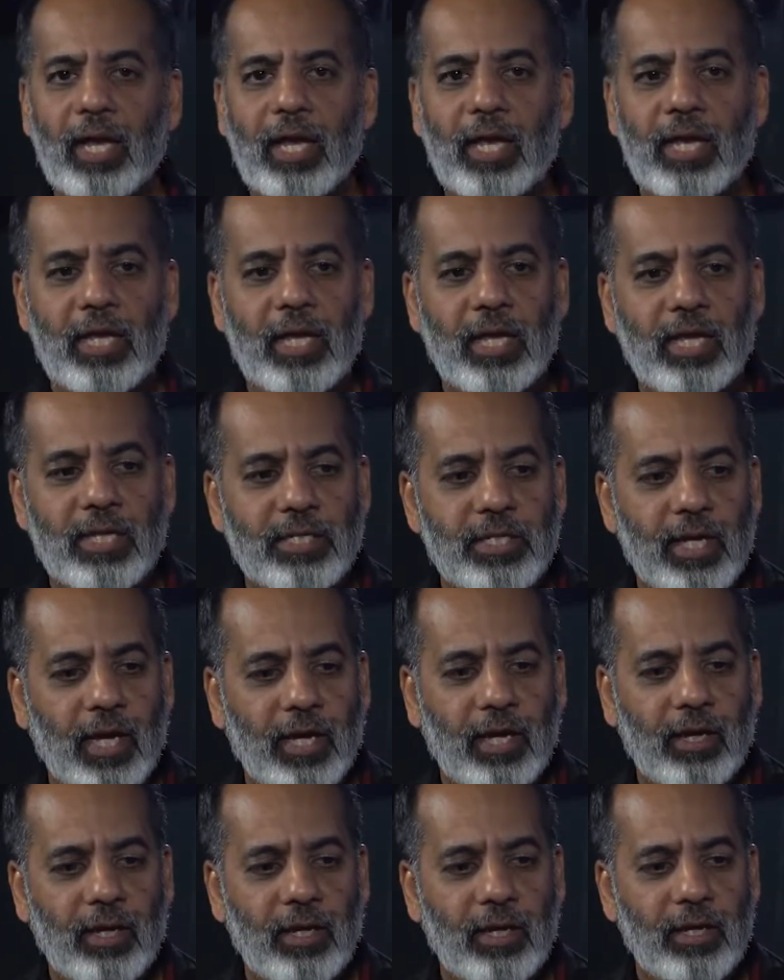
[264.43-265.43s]
it, it's
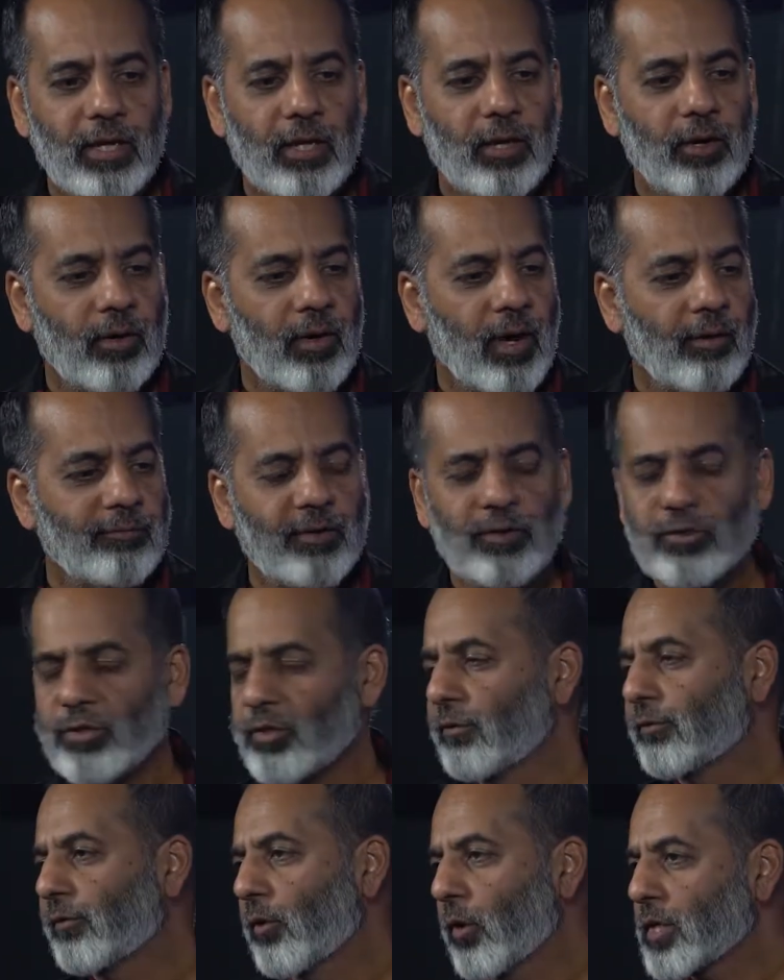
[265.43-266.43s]
like, you know, I feel
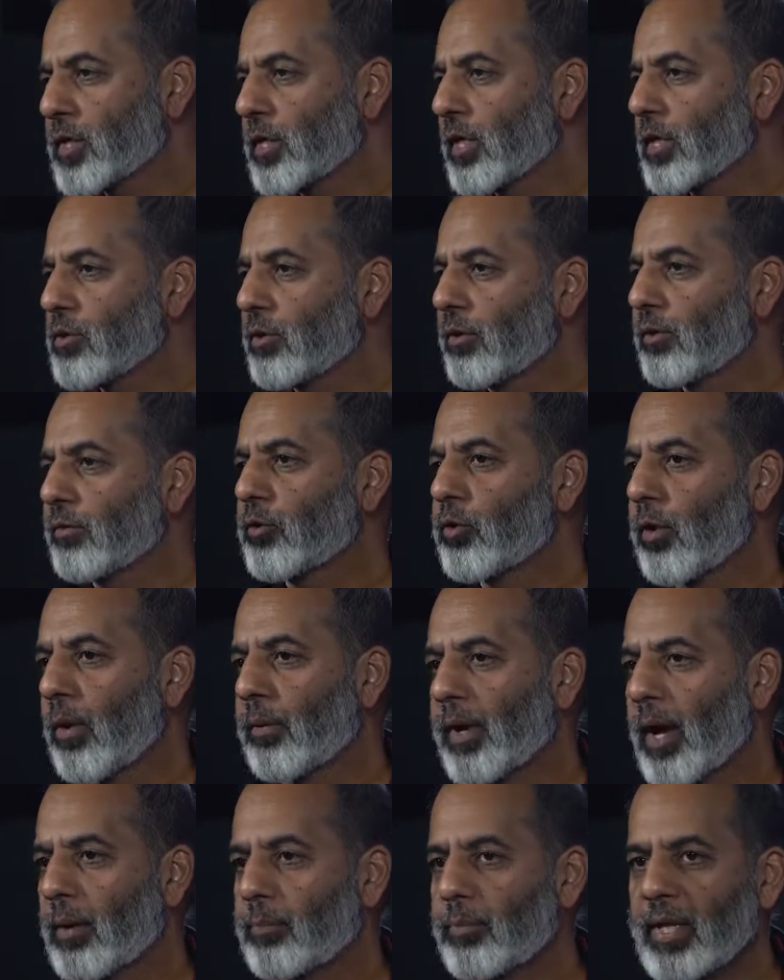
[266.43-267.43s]
so fortunate to have
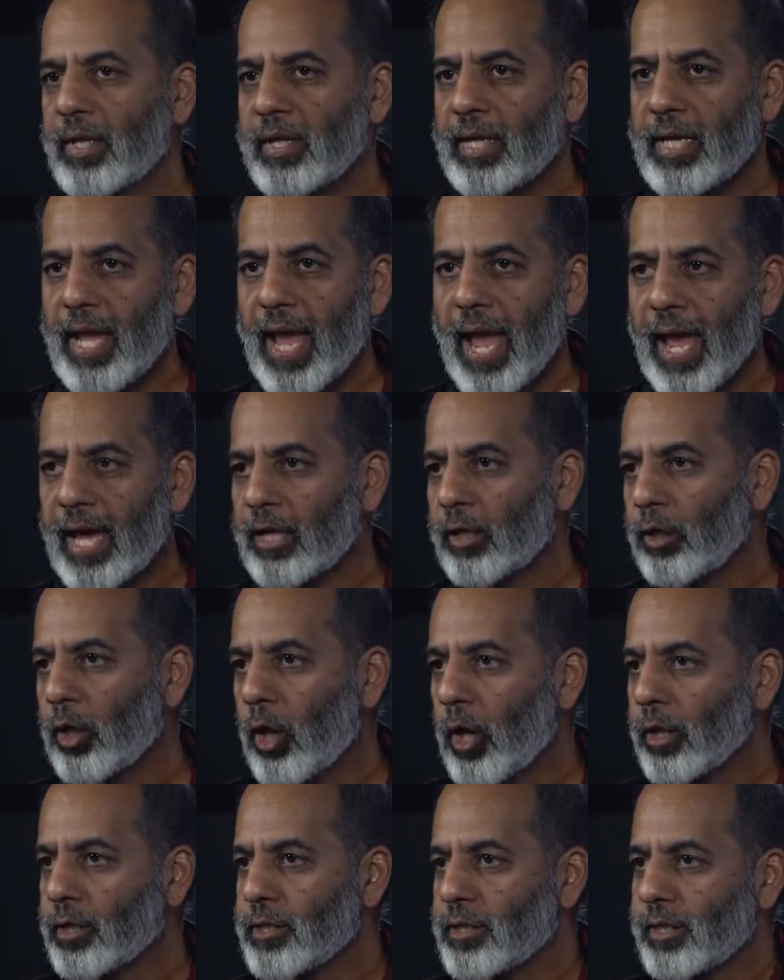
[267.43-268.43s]
grown up in the
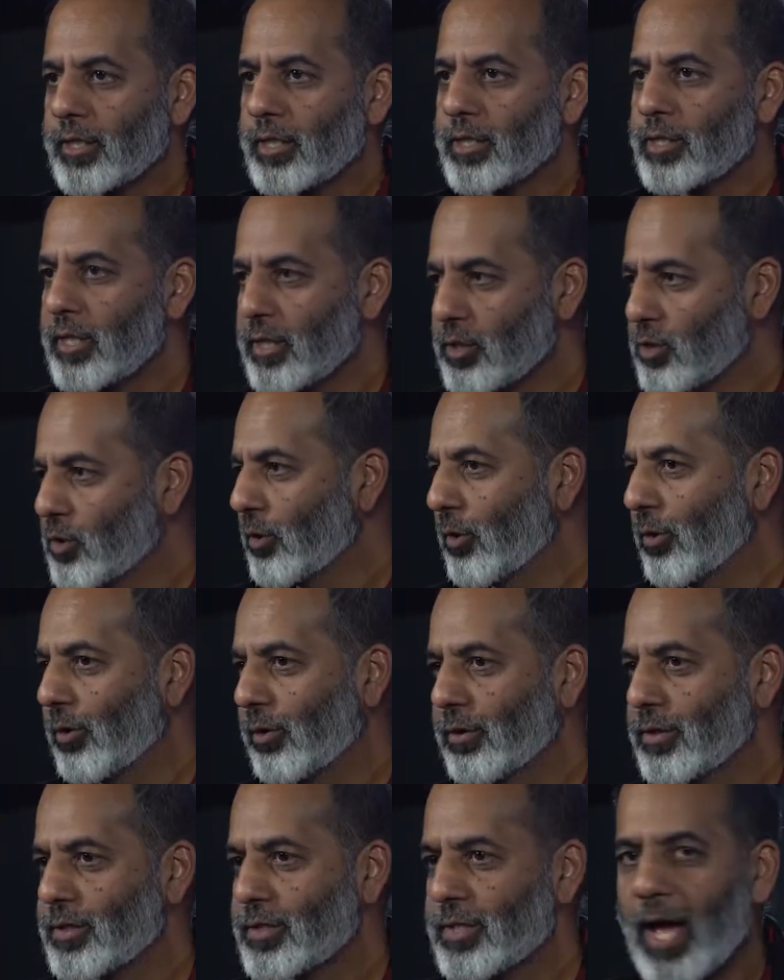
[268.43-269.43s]
analog to the
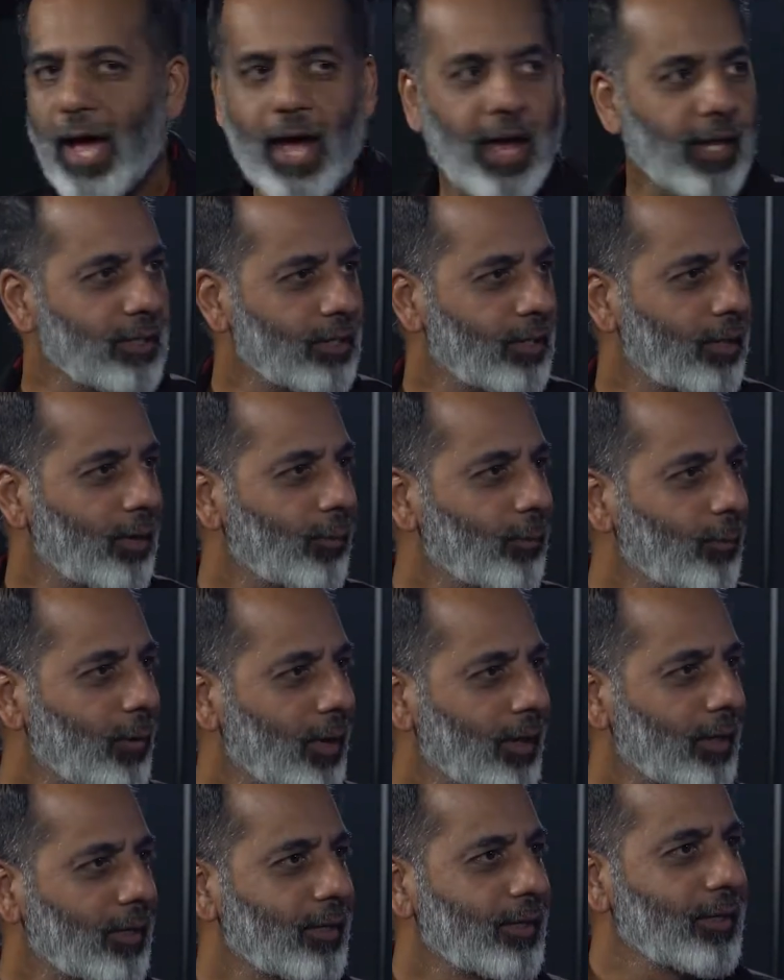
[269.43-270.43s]
digital side, you know,
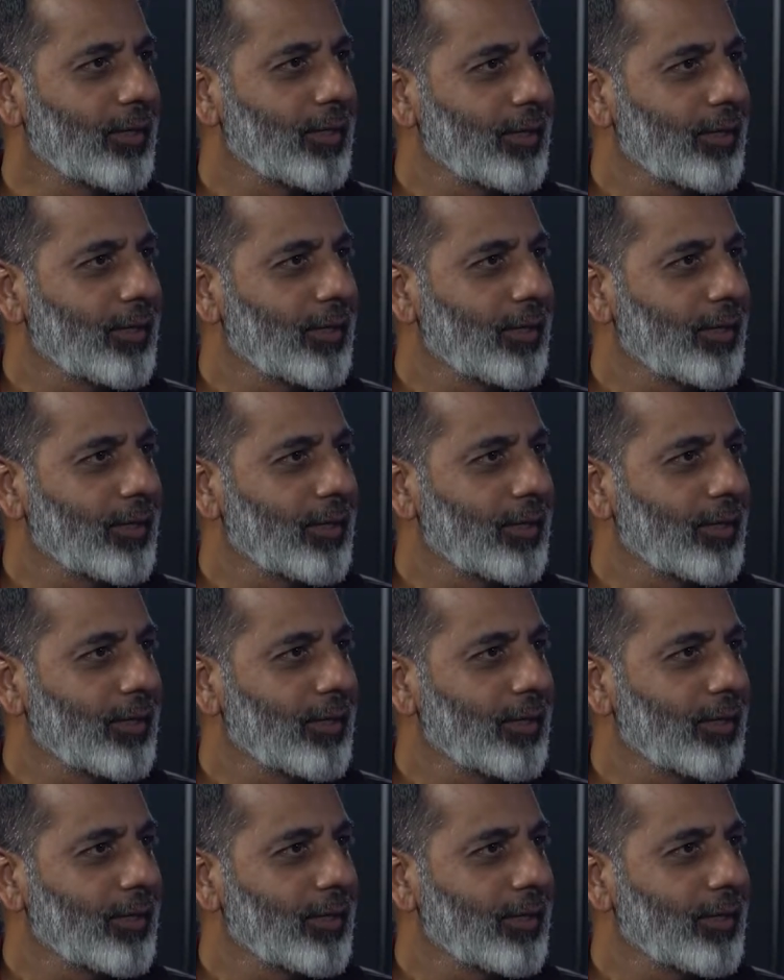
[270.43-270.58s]
where,